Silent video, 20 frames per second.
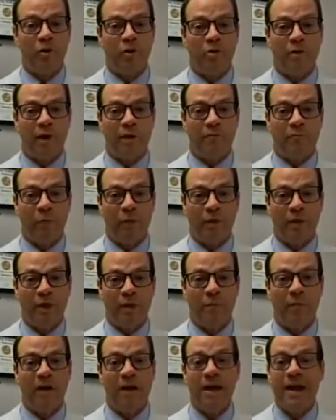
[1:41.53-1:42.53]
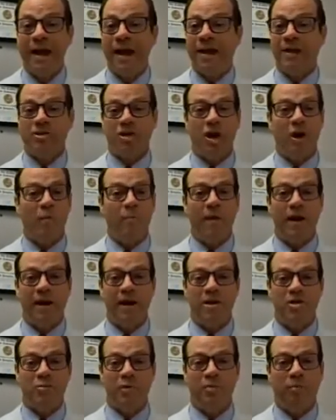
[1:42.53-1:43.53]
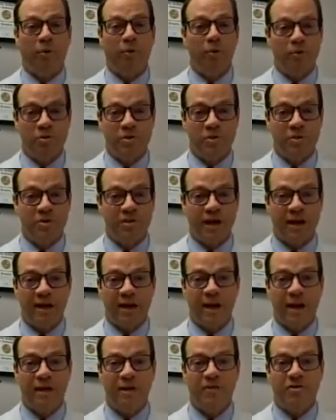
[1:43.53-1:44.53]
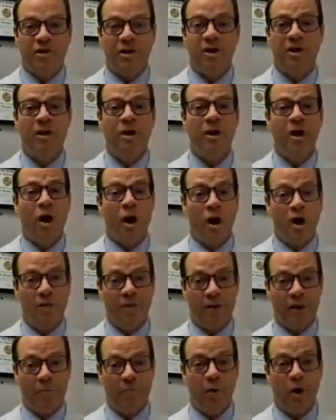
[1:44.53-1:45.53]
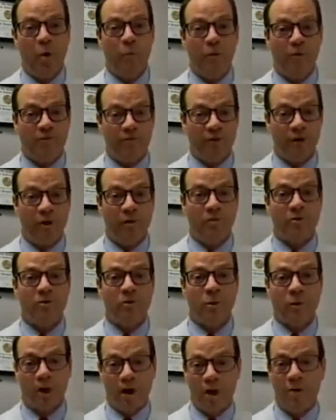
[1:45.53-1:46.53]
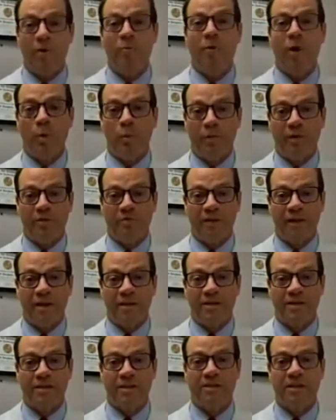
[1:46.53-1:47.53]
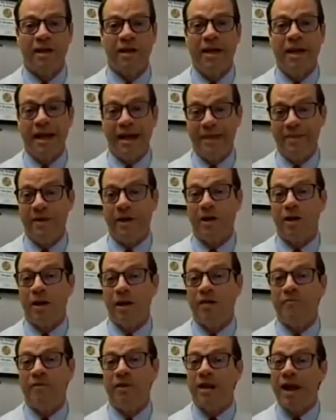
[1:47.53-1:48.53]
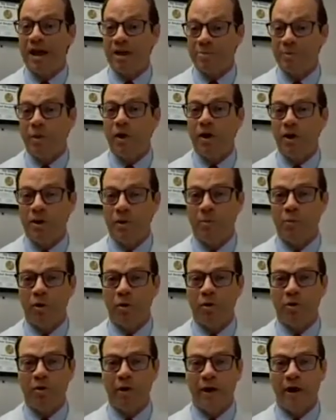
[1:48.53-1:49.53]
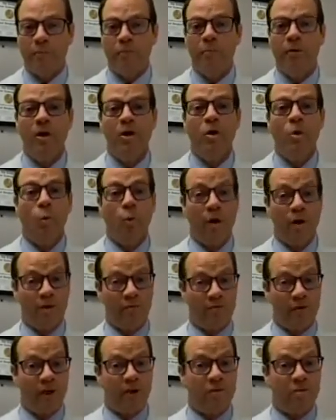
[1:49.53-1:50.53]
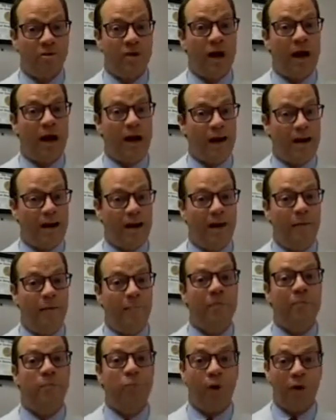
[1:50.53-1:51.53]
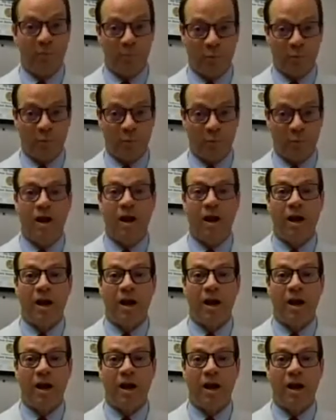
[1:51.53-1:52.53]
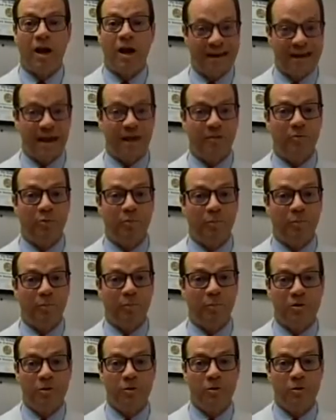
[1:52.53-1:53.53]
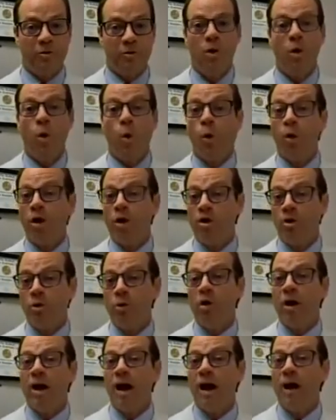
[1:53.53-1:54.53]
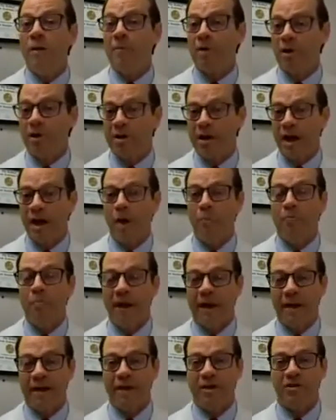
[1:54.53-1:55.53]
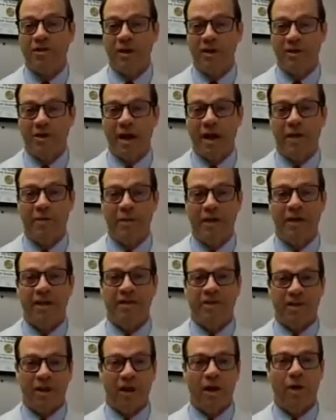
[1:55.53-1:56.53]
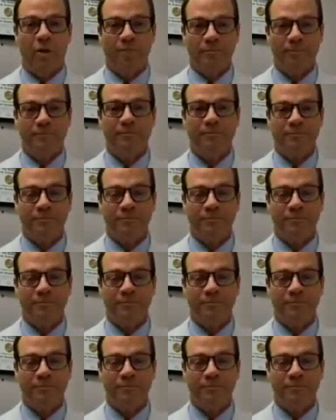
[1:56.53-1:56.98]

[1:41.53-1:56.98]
a program for them. It's all managed with Bluetooth technology on their mobile phones or other mobile devices, and they're given, as part of the program, one of those blood pressure cuffs that connect through Bluetooth or a glucometer to help manage their diabetes at home.